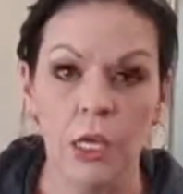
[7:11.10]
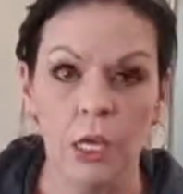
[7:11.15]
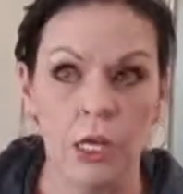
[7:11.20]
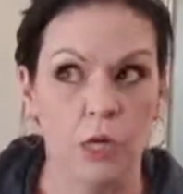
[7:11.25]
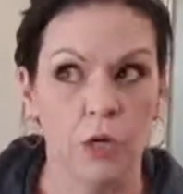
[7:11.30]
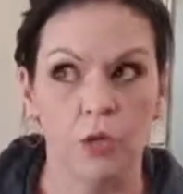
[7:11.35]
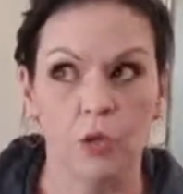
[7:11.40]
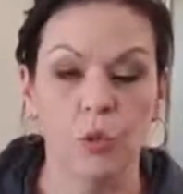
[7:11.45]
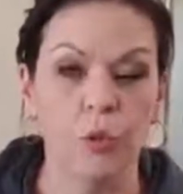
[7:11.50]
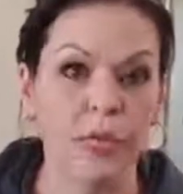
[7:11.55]

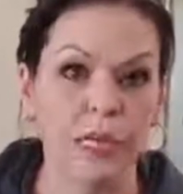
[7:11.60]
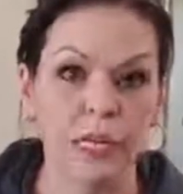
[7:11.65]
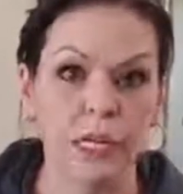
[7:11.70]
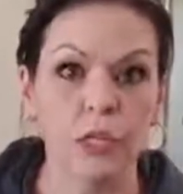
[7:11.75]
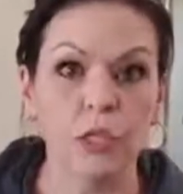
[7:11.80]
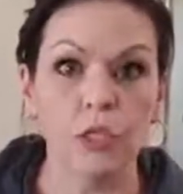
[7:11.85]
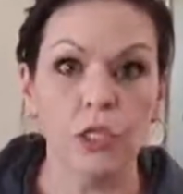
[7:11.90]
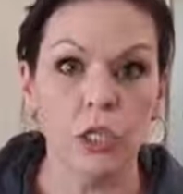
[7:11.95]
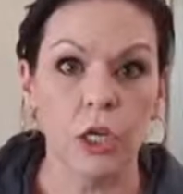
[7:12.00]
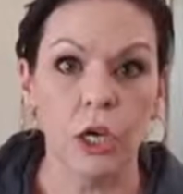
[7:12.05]
You know, 20
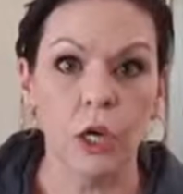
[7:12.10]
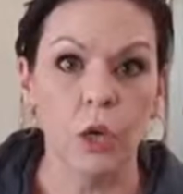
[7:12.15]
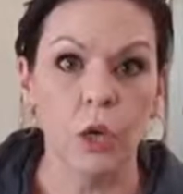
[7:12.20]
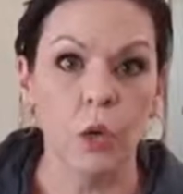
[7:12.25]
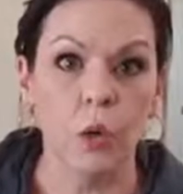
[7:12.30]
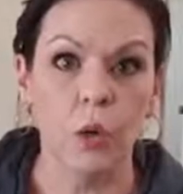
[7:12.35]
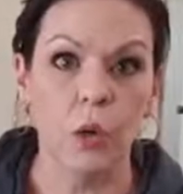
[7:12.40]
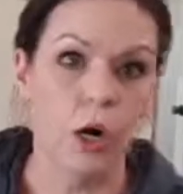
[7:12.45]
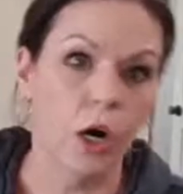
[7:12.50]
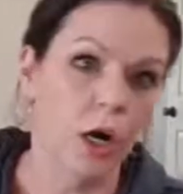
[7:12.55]
years
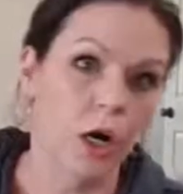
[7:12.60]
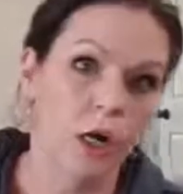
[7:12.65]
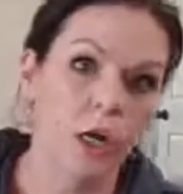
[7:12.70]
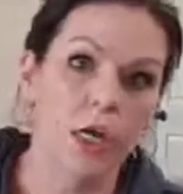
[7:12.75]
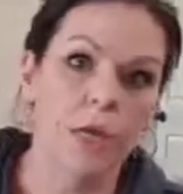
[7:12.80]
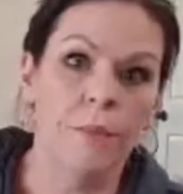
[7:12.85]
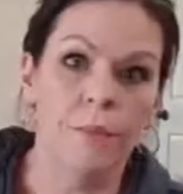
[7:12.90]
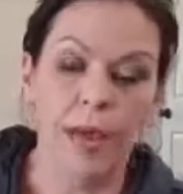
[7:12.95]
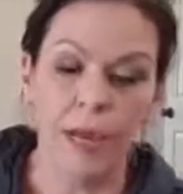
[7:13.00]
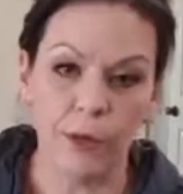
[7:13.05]
ago, or
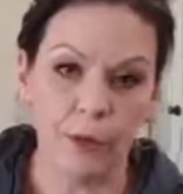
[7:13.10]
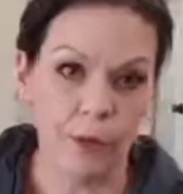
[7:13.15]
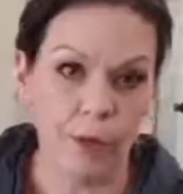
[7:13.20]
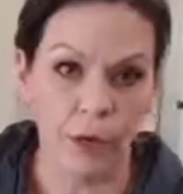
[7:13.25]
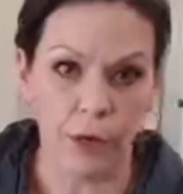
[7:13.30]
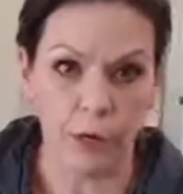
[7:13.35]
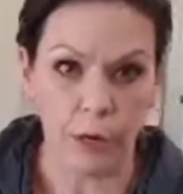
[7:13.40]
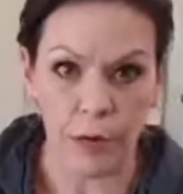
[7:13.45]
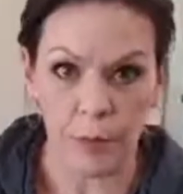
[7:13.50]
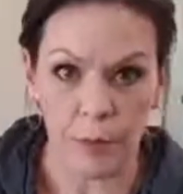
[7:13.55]
back when
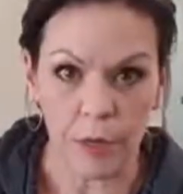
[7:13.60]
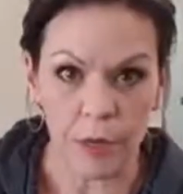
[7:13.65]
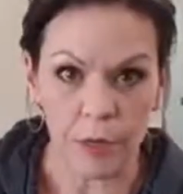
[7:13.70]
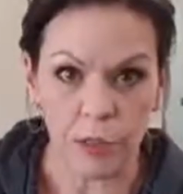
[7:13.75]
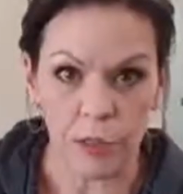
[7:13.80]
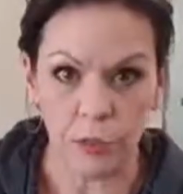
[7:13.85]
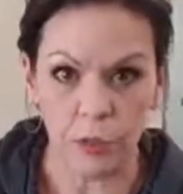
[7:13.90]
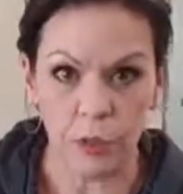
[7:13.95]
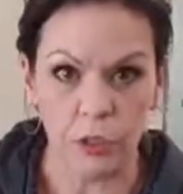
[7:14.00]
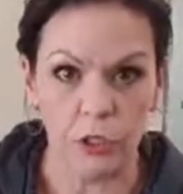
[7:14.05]
our
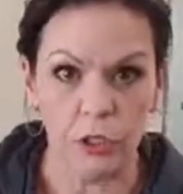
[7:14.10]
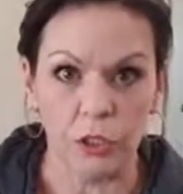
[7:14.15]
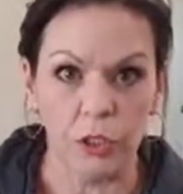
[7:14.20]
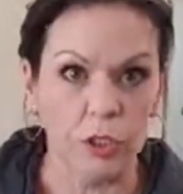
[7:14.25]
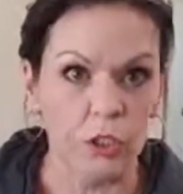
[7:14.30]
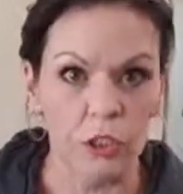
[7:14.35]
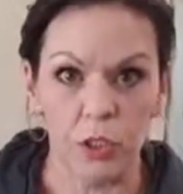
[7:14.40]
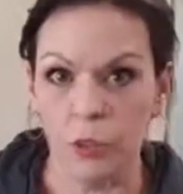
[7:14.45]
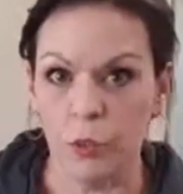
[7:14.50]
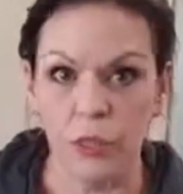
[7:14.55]
grandmothers were
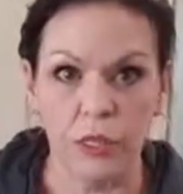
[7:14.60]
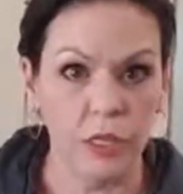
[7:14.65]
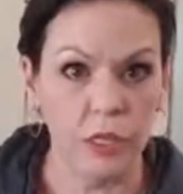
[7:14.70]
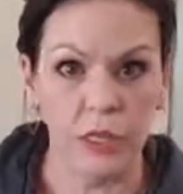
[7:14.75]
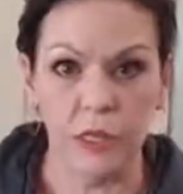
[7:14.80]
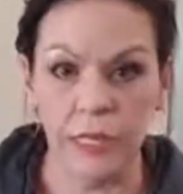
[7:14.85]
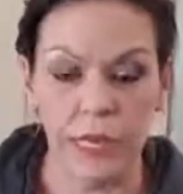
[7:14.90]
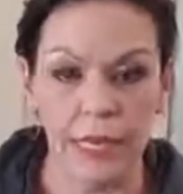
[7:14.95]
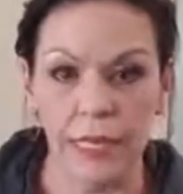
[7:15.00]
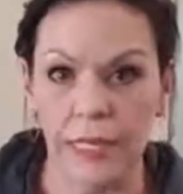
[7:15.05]
doing
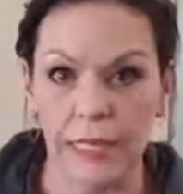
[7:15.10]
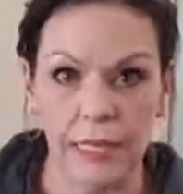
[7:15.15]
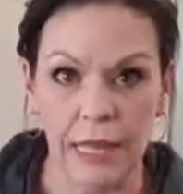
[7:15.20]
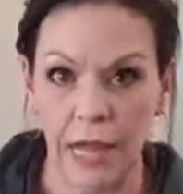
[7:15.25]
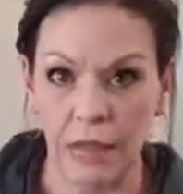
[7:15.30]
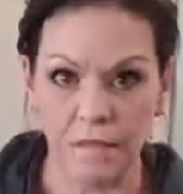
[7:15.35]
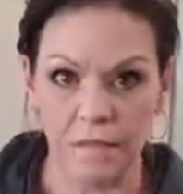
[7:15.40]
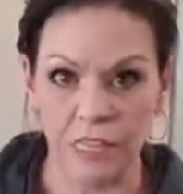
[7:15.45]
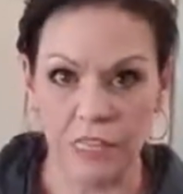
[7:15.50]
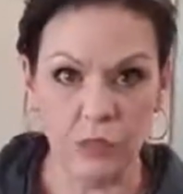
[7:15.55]
their daily
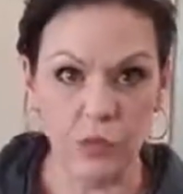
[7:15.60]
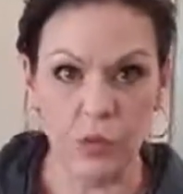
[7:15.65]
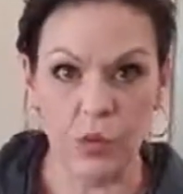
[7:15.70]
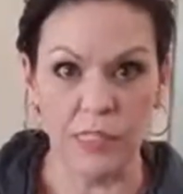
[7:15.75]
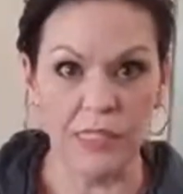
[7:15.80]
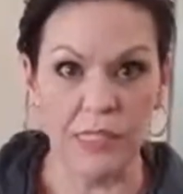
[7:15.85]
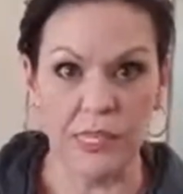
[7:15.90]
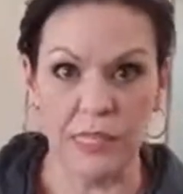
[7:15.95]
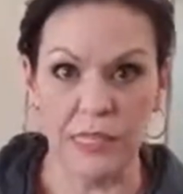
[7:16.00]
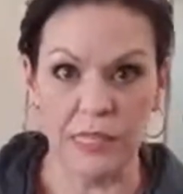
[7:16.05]
life, this
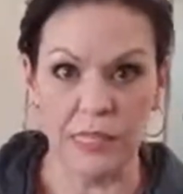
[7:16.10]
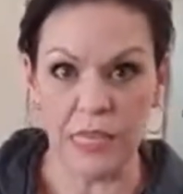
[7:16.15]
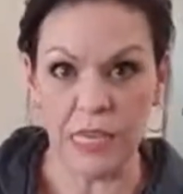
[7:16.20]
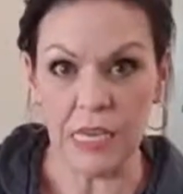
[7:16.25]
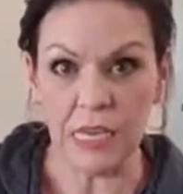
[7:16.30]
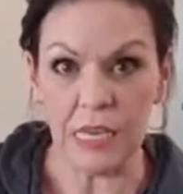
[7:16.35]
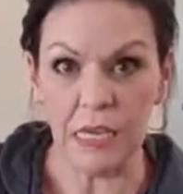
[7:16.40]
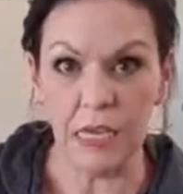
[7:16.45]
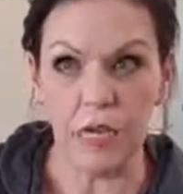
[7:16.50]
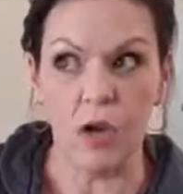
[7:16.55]
wasn't a
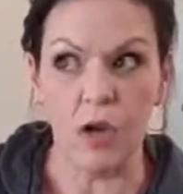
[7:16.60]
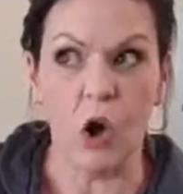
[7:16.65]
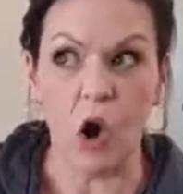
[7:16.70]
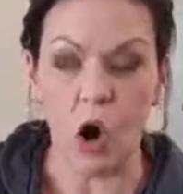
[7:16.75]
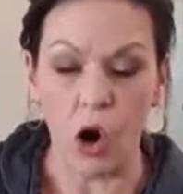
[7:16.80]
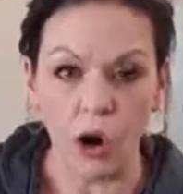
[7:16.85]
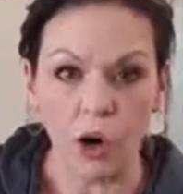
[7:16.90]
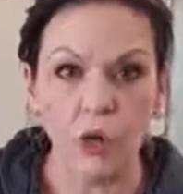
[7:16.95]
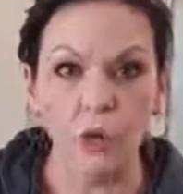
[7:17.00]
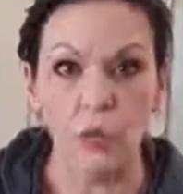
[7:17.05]
thing, and
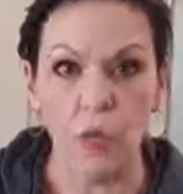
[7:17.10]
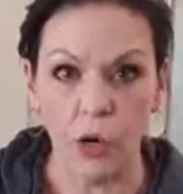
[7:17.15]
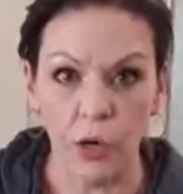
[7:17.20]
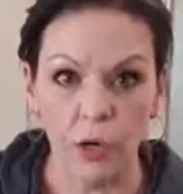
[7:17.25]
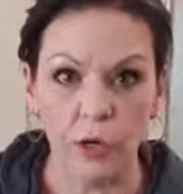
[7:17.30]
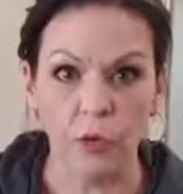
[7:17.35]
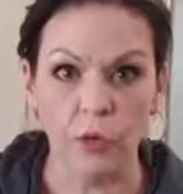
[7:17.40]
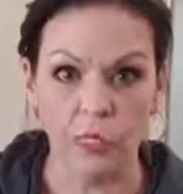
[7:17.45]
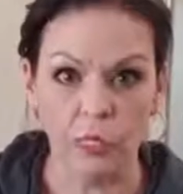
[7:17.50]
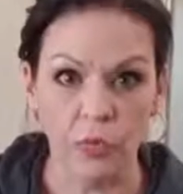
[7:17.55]
hard
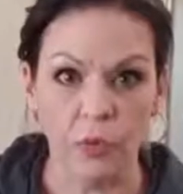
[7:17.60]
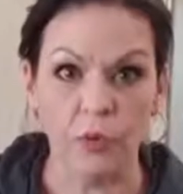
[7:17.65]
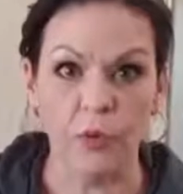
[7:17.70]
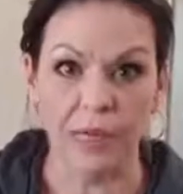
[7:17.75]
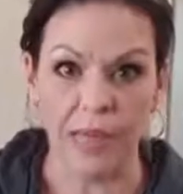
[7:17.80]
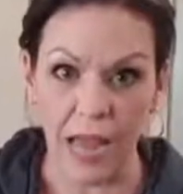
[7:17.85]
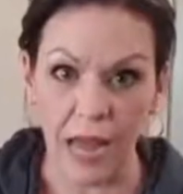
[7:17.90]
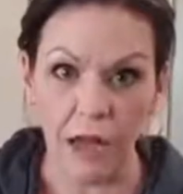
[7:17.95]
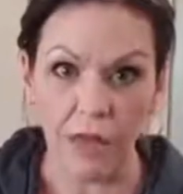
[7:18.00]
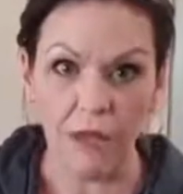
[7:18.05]
work was a
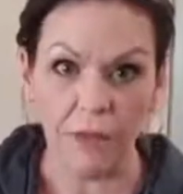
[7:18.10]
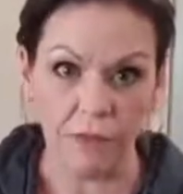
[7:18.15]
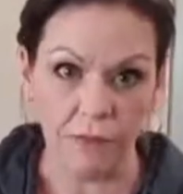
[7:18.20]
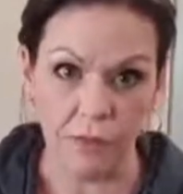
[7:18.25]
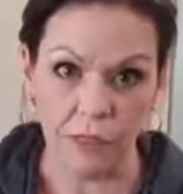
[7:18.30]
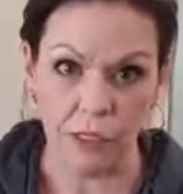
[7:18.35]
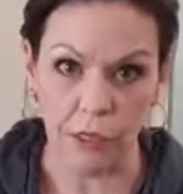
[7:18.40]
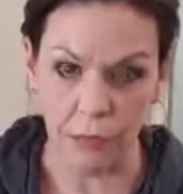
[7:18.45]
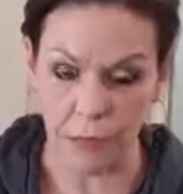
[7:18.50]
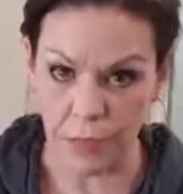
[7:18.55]
reality
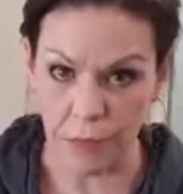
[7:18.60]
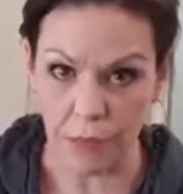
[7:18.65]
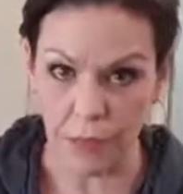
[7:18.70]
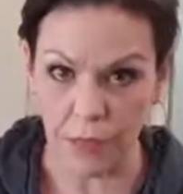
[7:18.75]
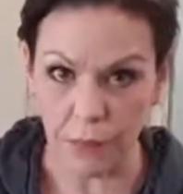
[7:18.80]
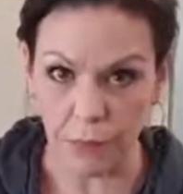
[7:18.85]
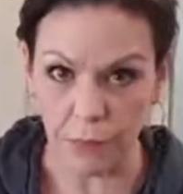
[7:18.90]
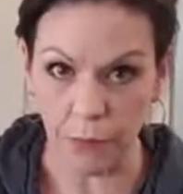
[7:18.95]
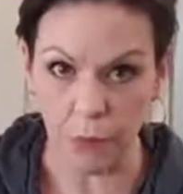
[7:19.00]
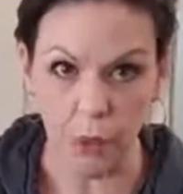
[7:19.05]
for so many
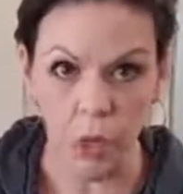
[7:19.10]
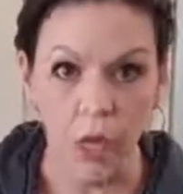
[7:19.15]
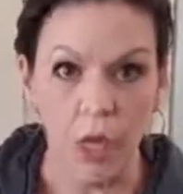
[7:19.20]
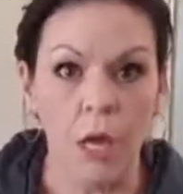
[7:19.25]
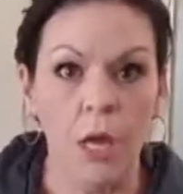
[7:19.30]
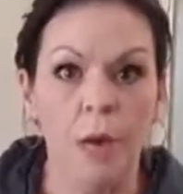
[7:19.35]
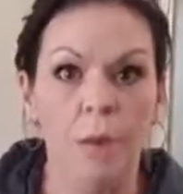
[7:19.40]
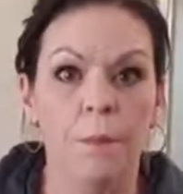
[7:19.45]
people.